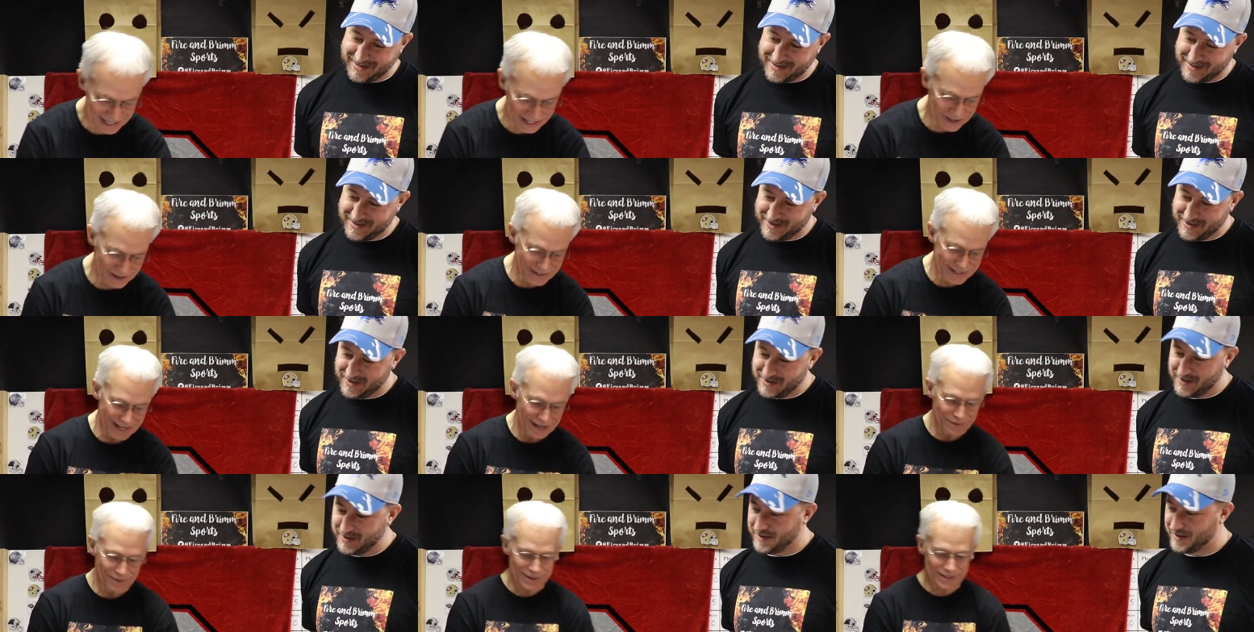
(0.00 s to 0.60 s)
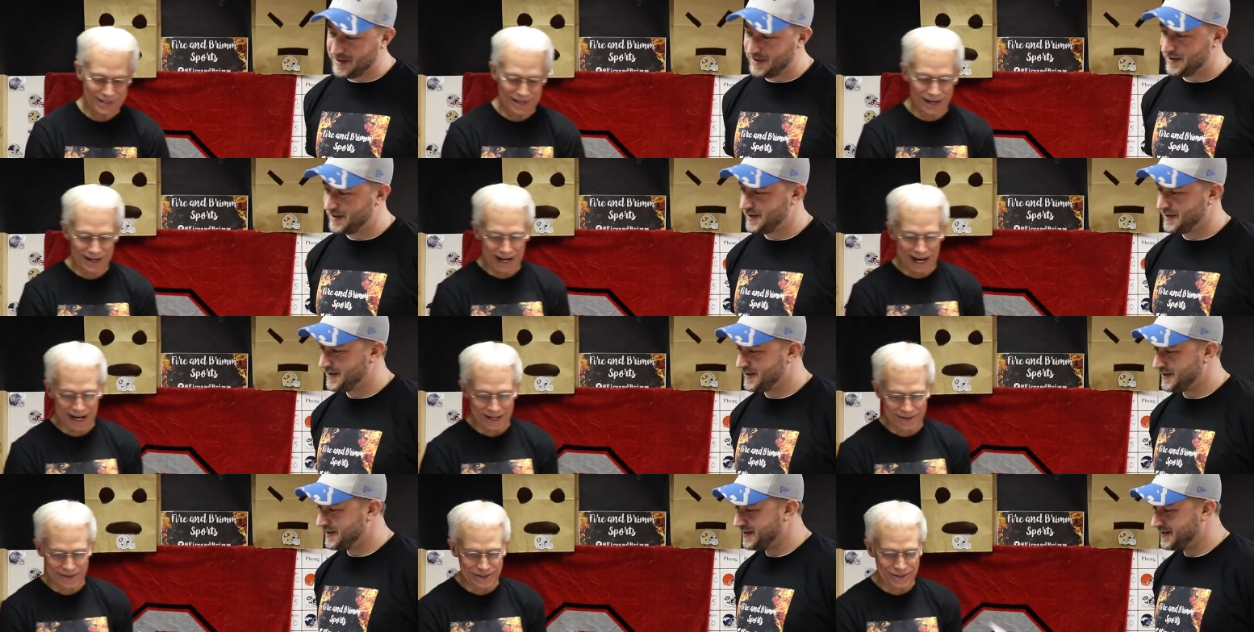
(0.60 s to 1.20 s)
Speaker 1: You're saying, will
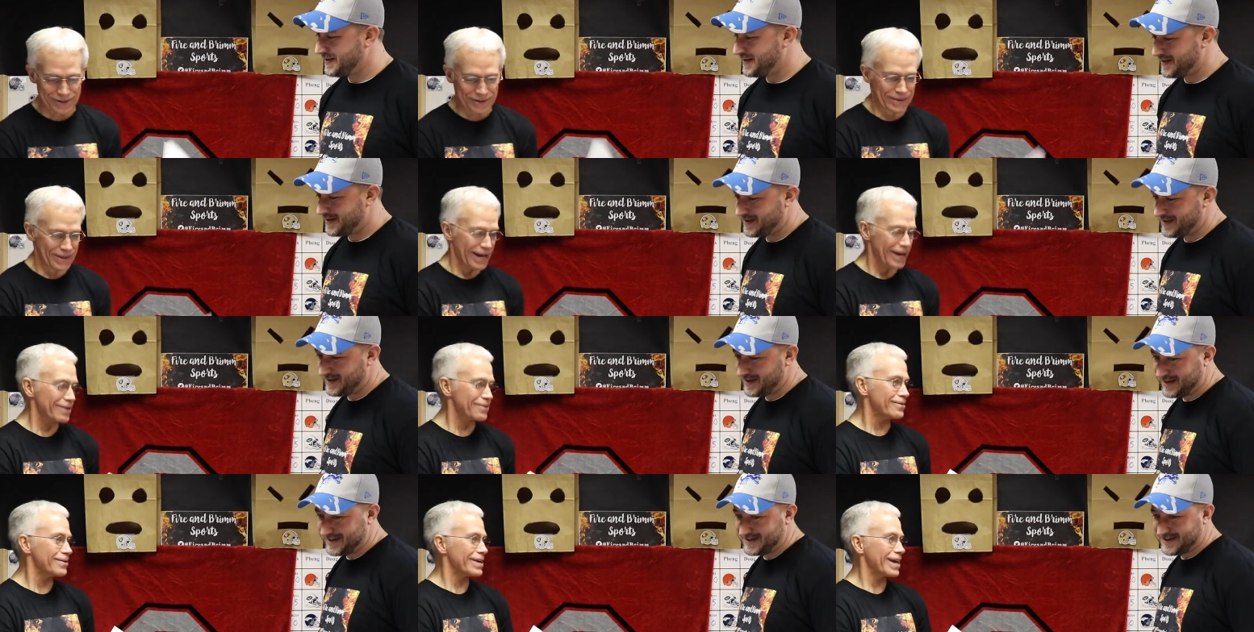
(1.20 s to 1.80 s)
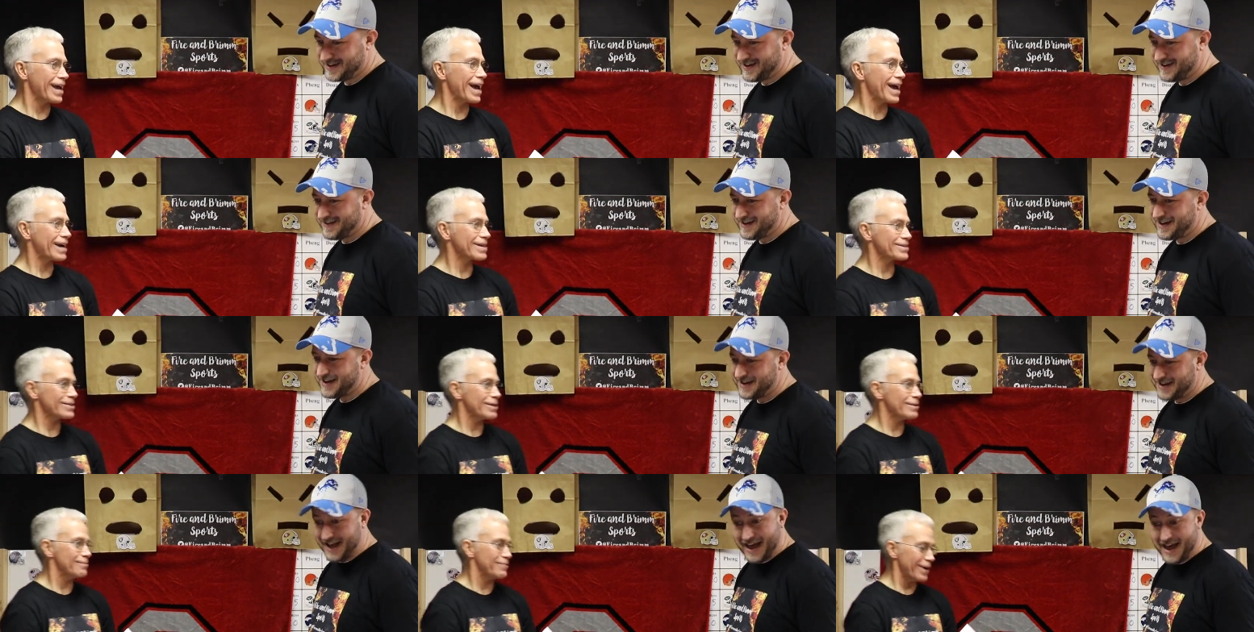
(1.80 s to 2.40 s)
Doug actually do that?
Speaker 2: Will he
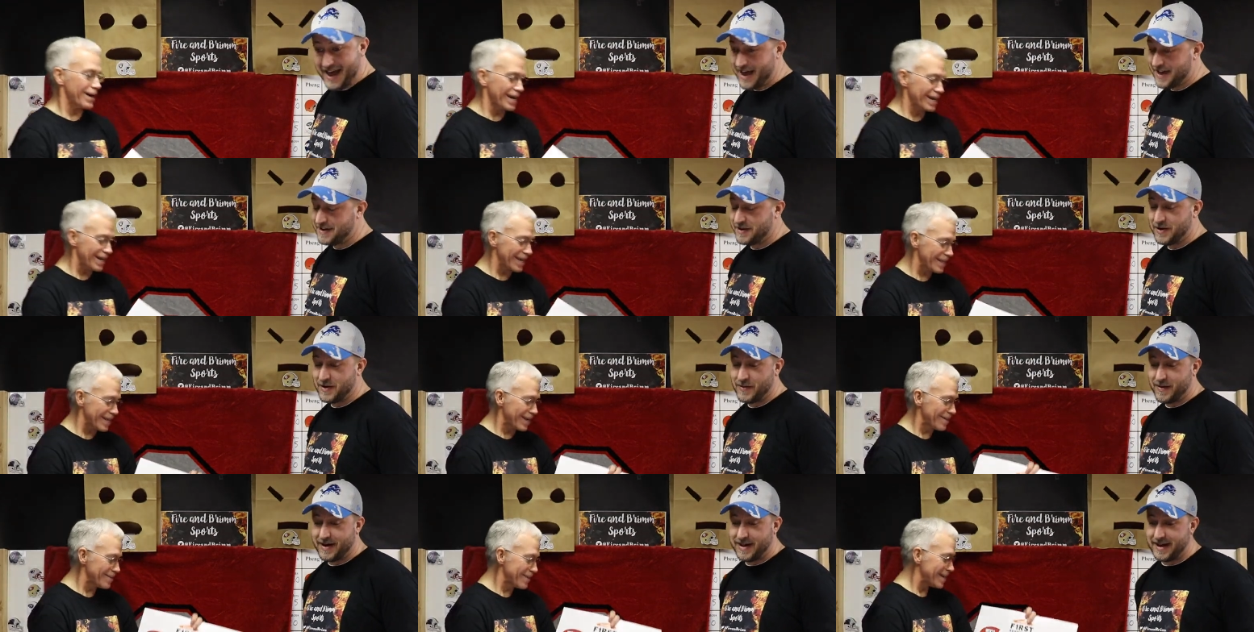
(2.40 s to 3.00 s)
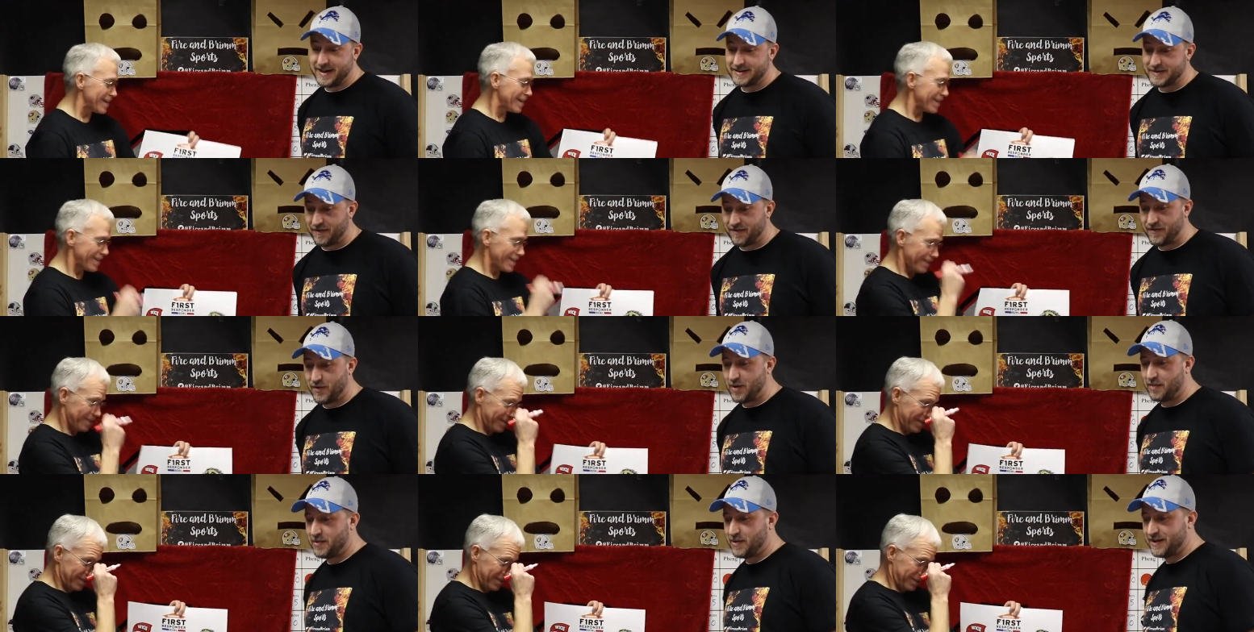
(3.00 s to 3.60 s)
actually? I, you know what? It's a
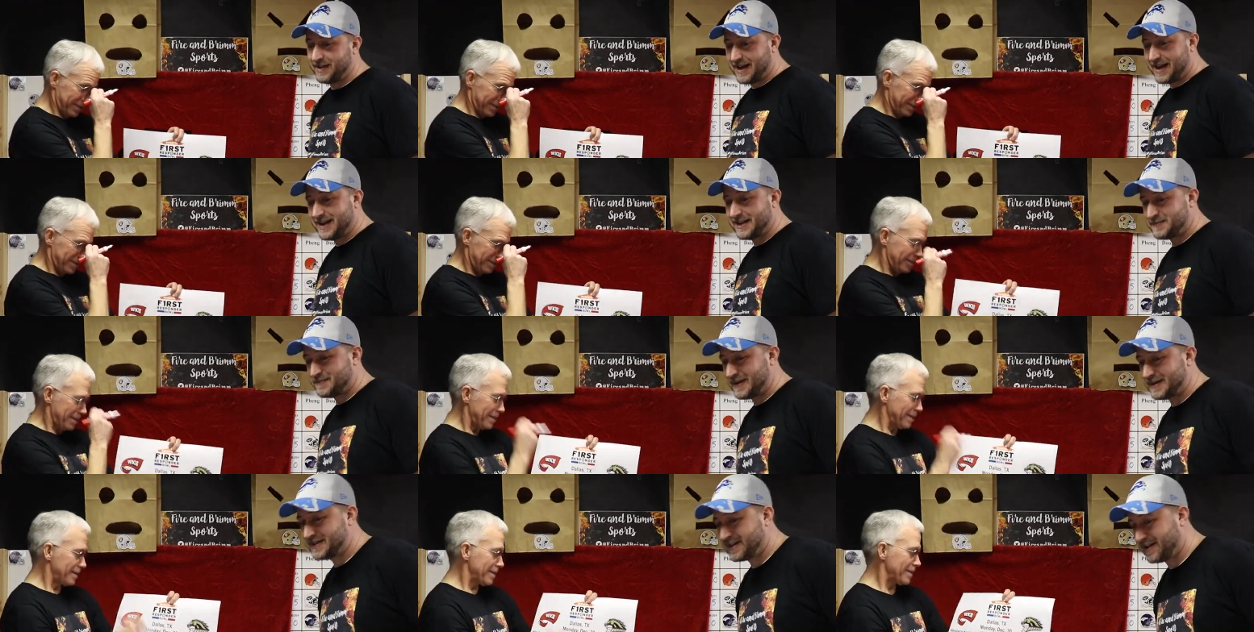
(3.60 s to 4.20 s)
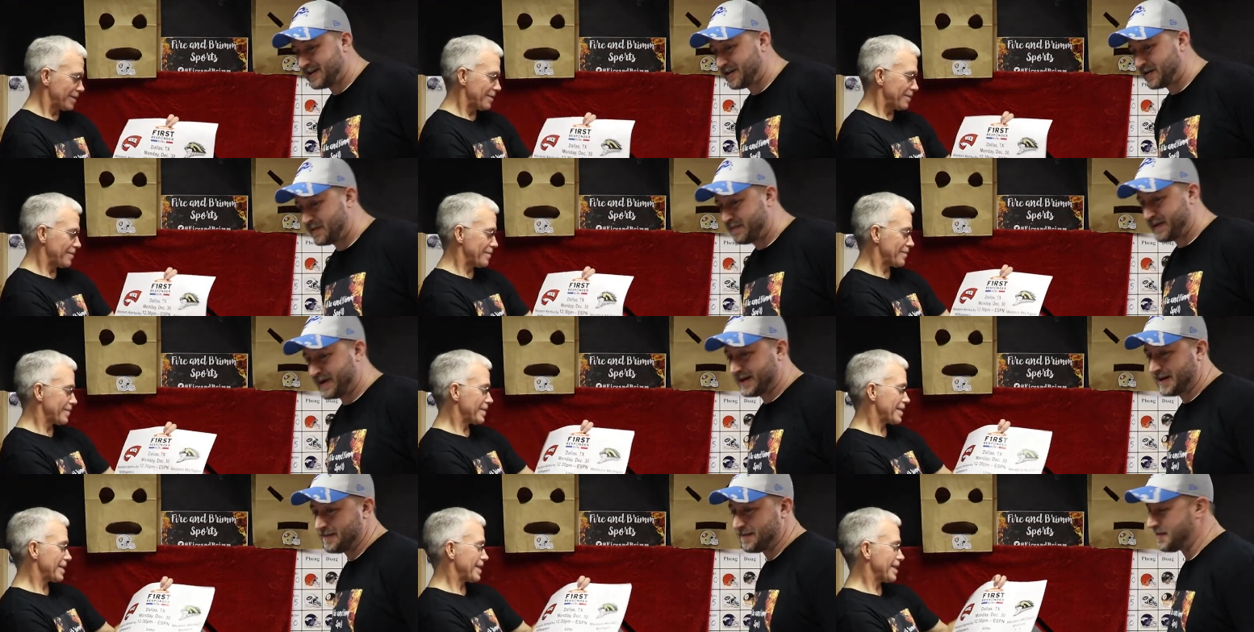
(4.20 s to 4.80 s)
four-point line. That's basically another
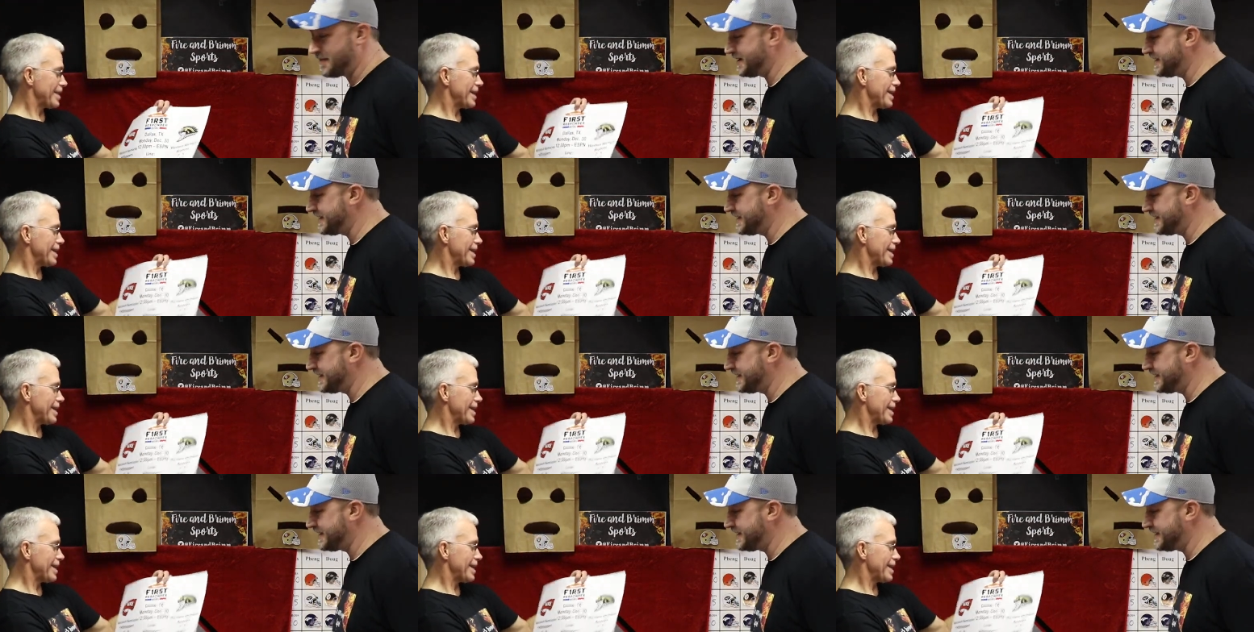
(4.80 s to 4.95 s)
pick-em. I